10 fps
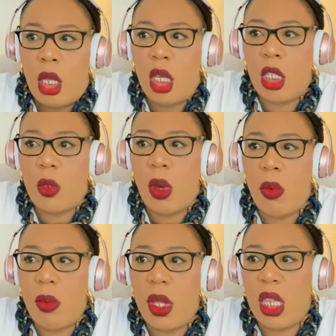It's
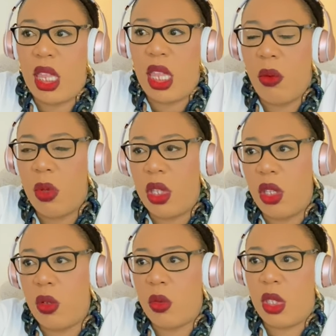probably in there with
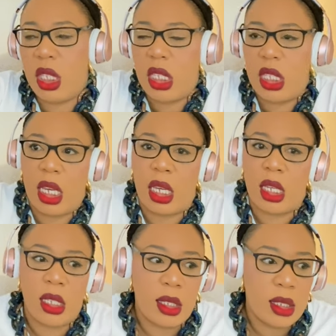you, sister.
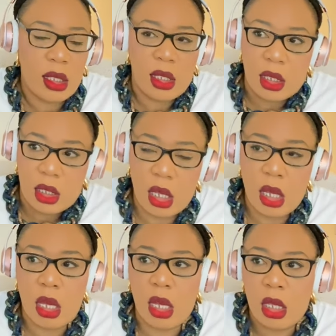Huh.